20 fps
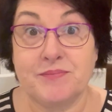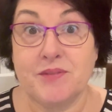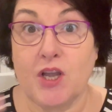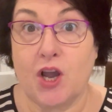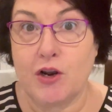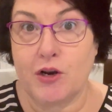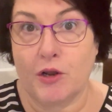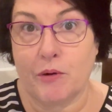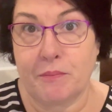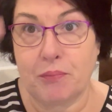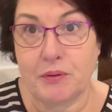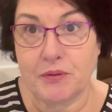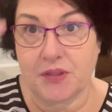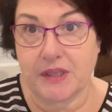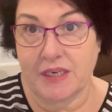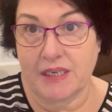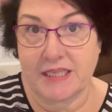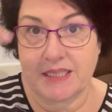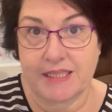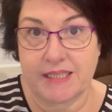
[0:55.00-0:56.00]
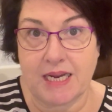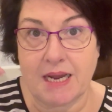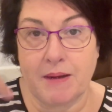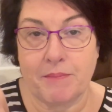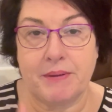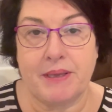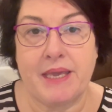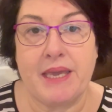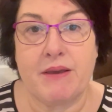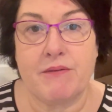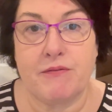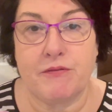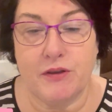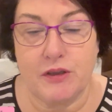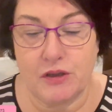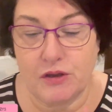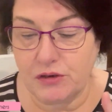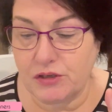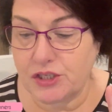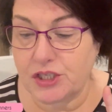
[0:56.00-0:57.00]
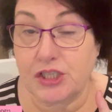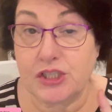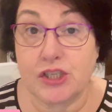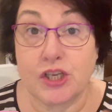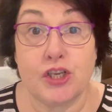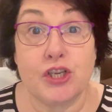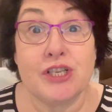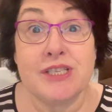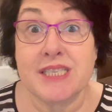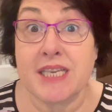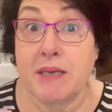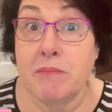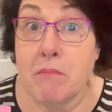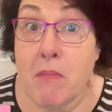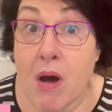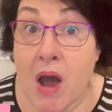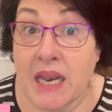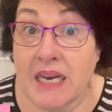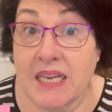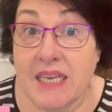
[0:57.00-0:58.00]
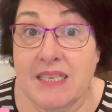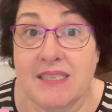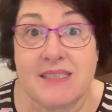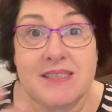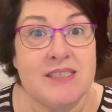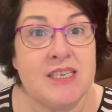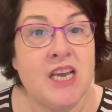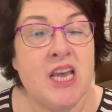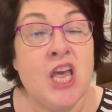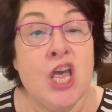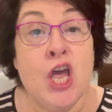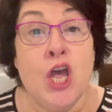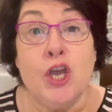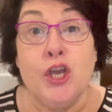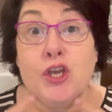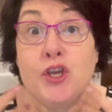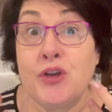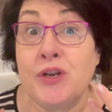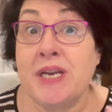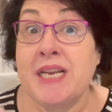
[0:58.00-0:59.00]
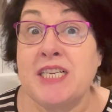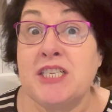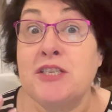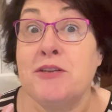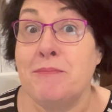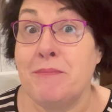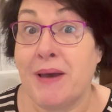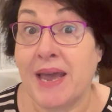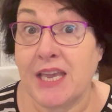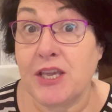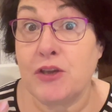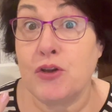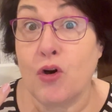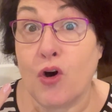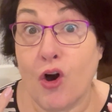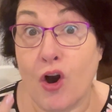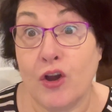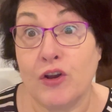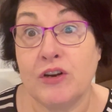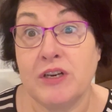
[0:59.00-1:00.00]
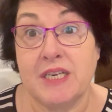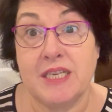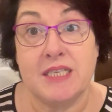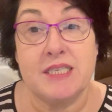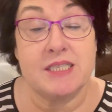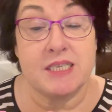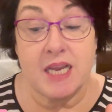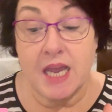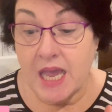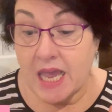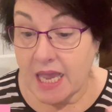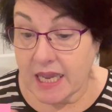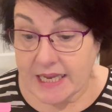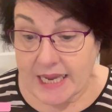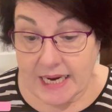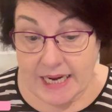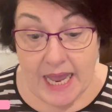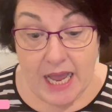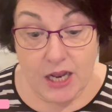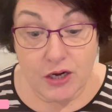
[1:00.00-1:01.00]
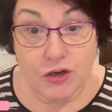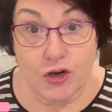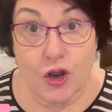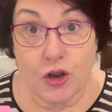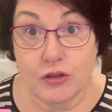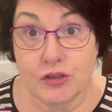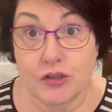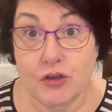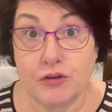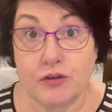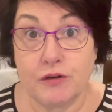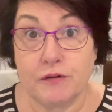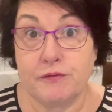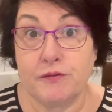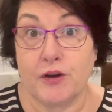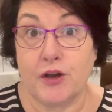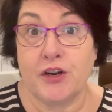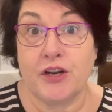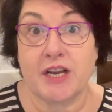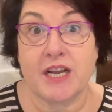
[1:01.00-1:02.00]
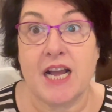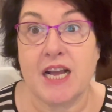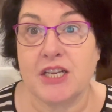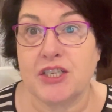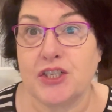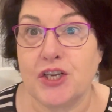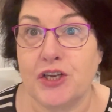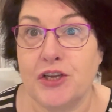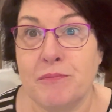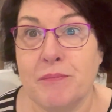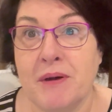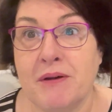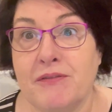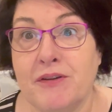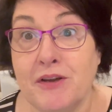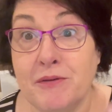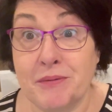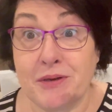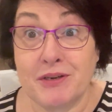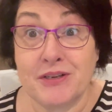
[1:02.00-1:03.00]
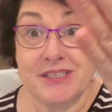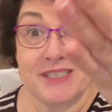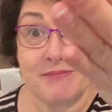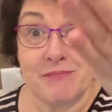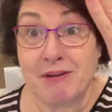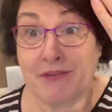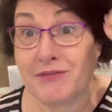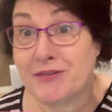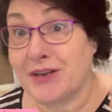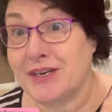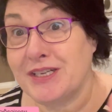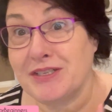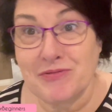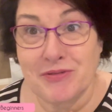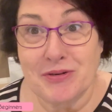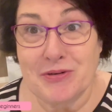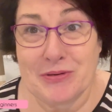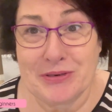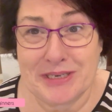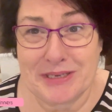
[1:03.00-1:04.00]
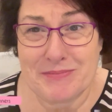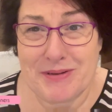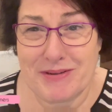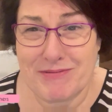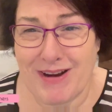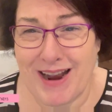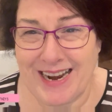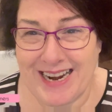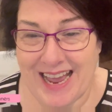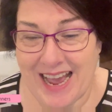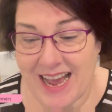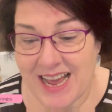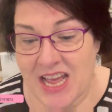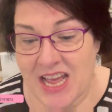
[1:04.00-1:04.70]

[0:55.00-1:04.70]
and I'll put the list up here for you just so you can see my list. You need to make your own list. Get out notes on your phone. I can't show you my phone because my phone is recording me right now,